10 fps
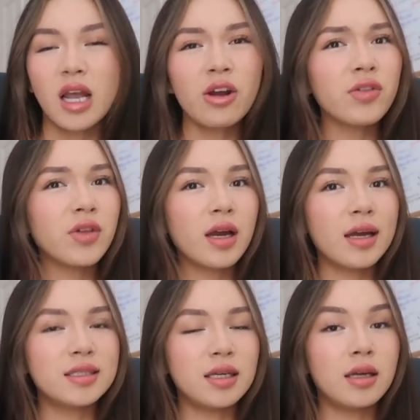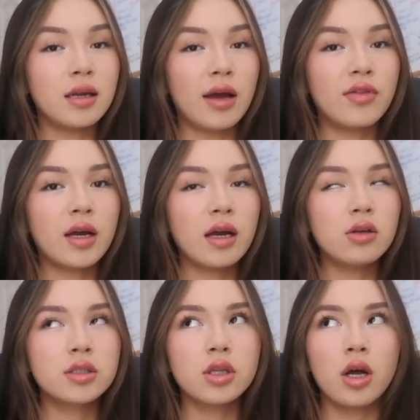I don't think I did. I think I
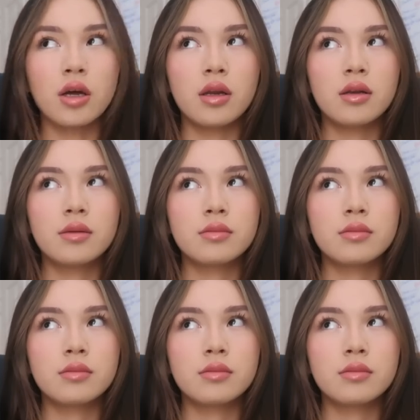looked a lot